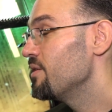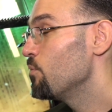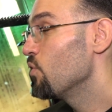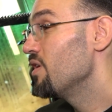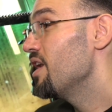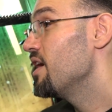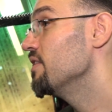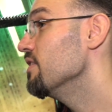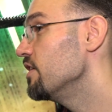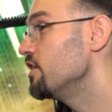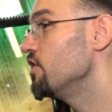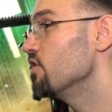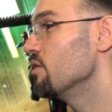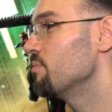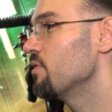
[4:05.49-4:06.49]
a more
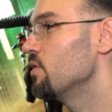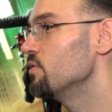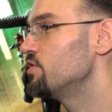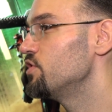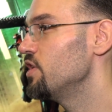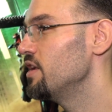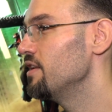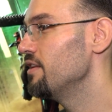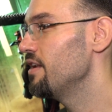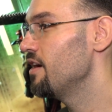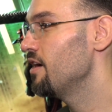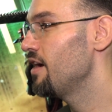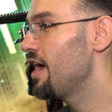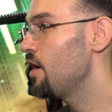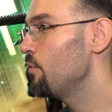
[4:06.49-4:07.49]
non-linear approach in
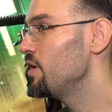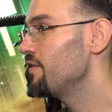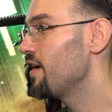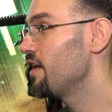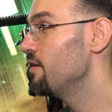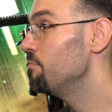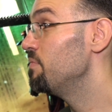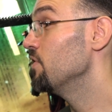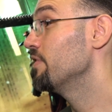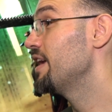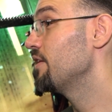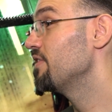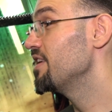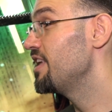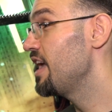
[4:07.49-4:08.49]
how we kind of built
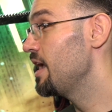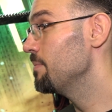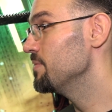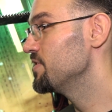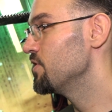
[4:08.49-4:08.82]
out the game.